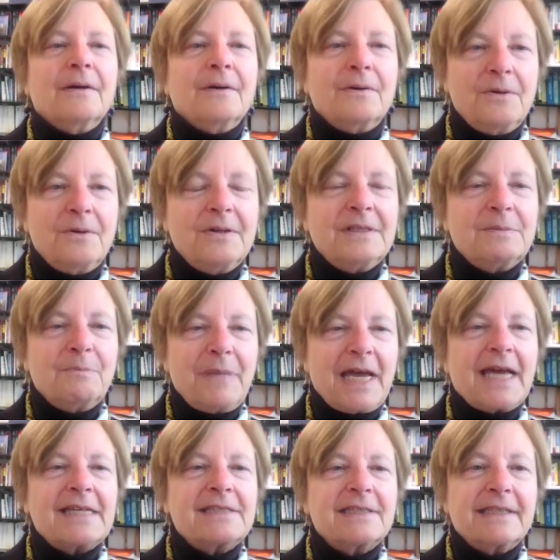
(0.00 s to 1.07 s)
couldn't
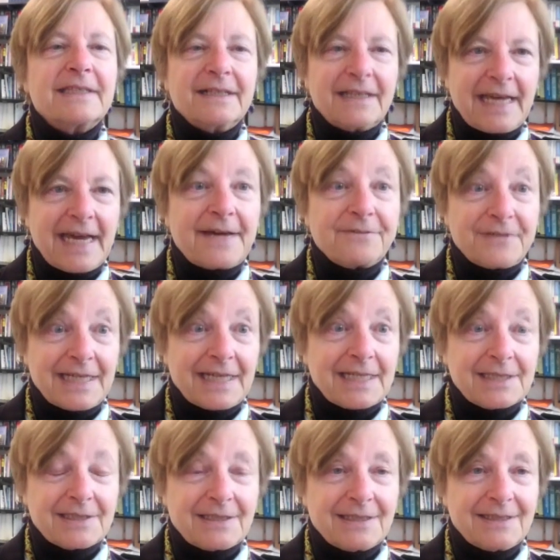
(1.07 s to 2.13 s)
pass the laugh
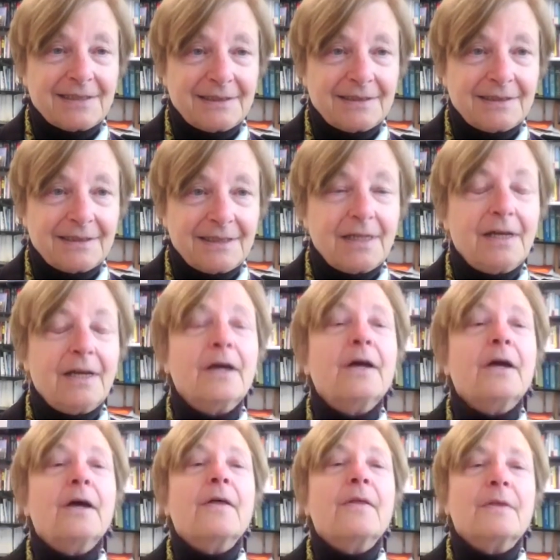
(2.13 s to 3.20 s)
test.
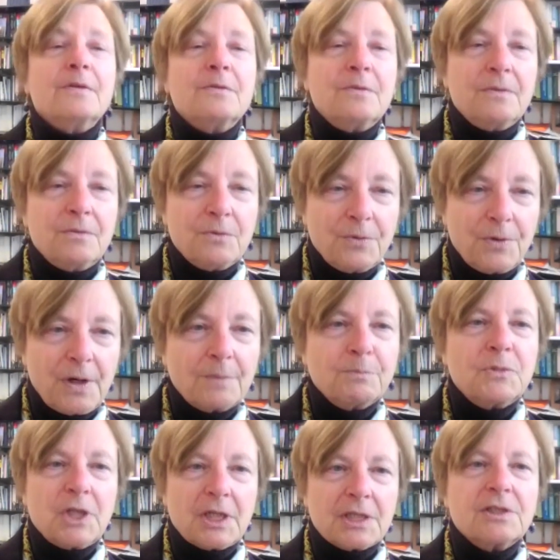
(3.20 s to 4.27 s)
The
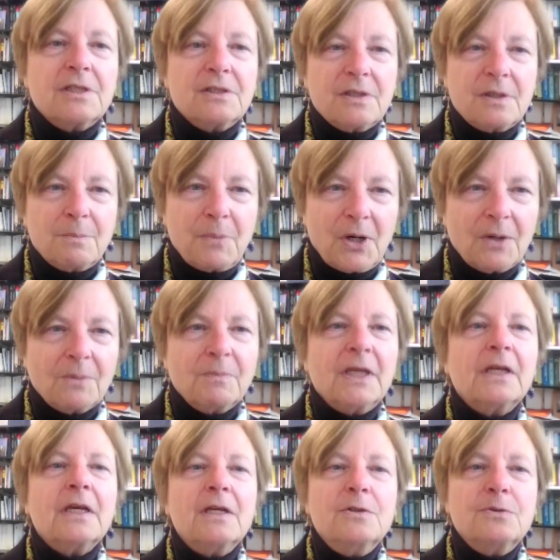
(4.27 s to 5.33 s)
Trump Justice
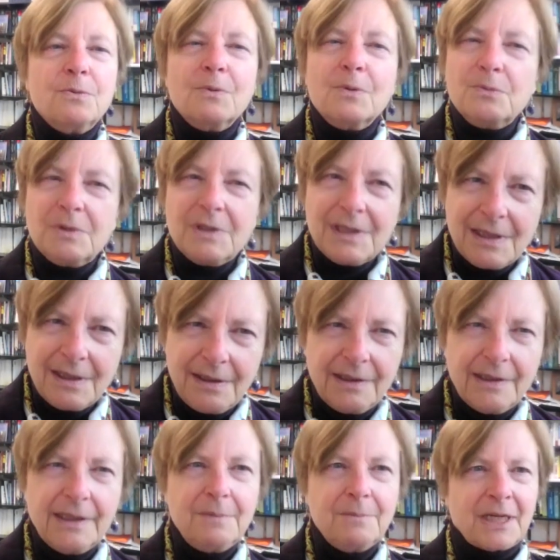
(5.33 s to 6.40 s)
Department is
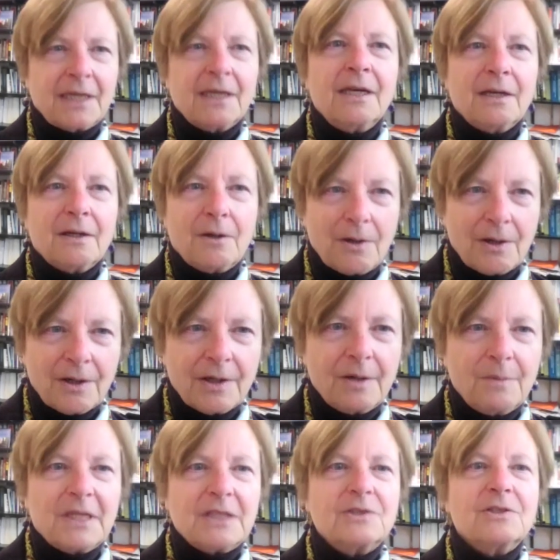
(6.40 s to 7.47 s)
routinely making
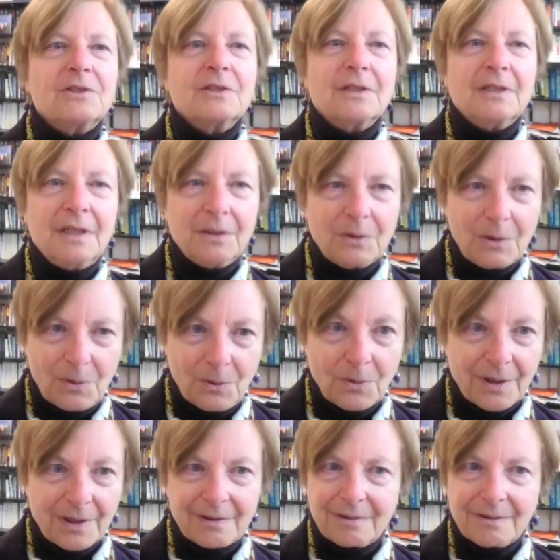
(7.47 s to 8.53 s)
arguments in
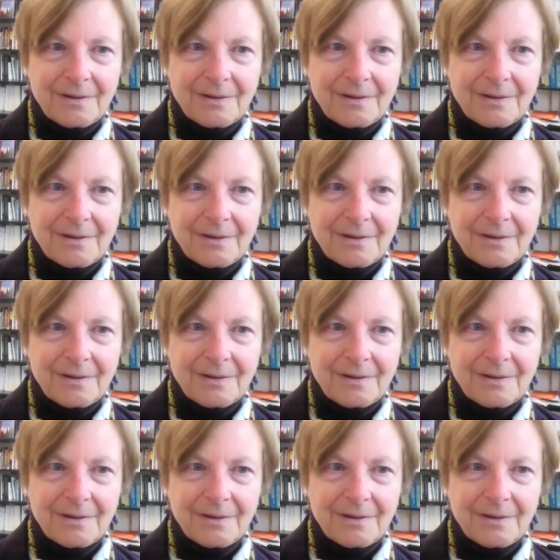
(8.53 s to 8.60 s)
court